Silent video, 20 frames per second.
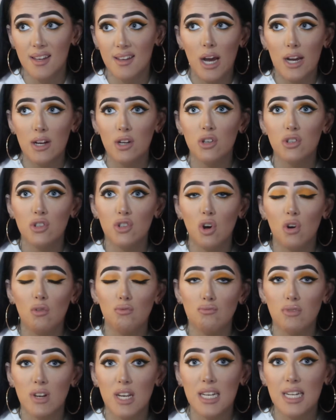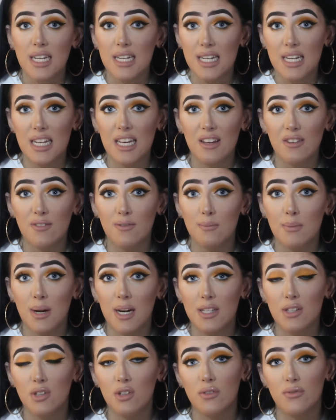I could not really leave
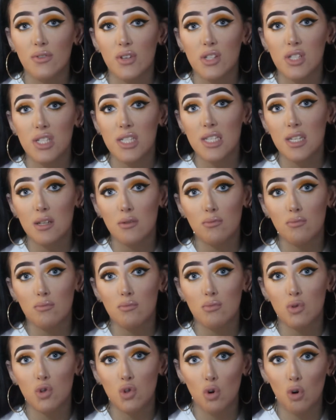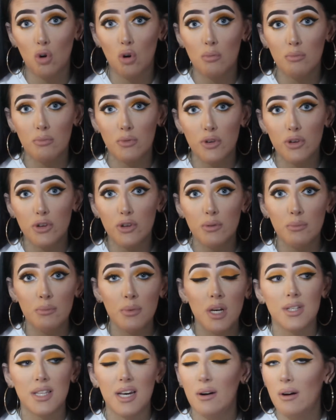my university dorm room
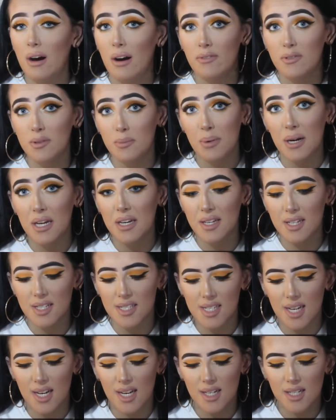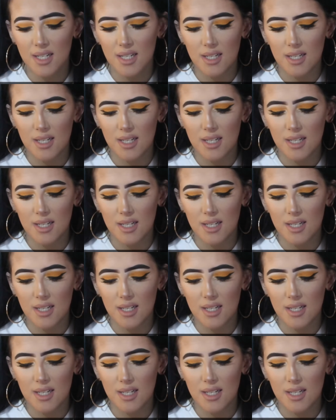without having a panic attack.